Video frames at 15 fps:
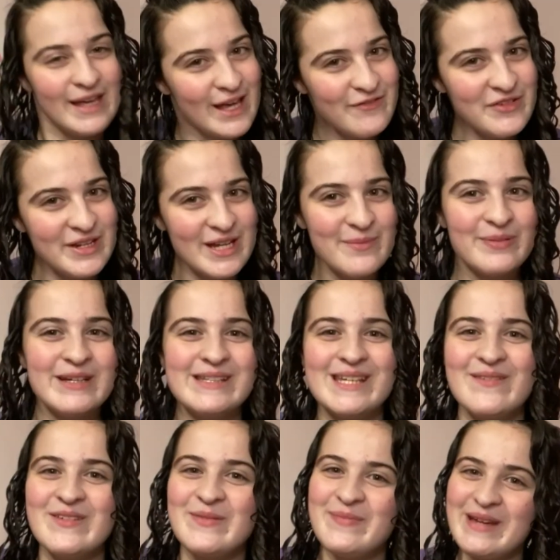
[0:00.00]
If you did, please
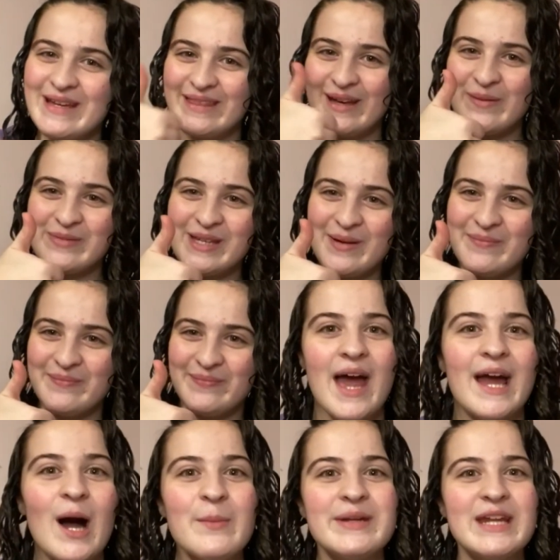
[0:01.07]
give it a big thumbs up, and
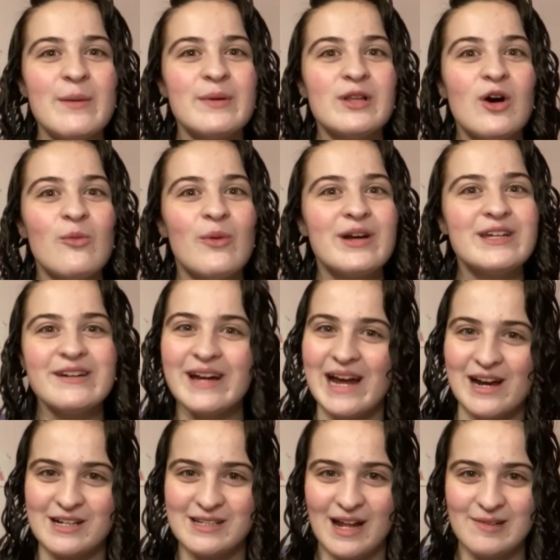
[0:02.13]
comment down below what your
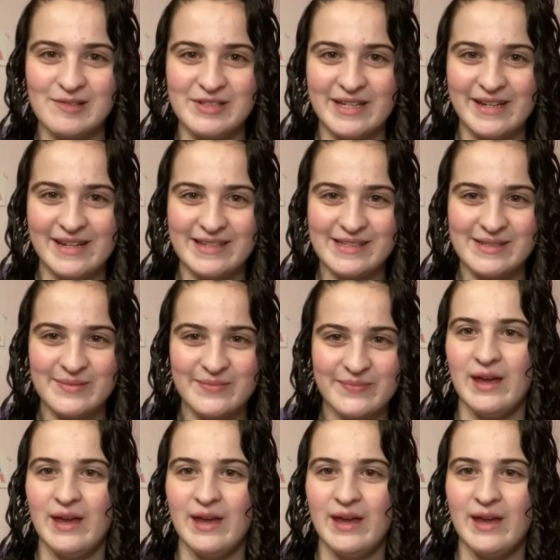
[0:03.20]
hairstyle routine is.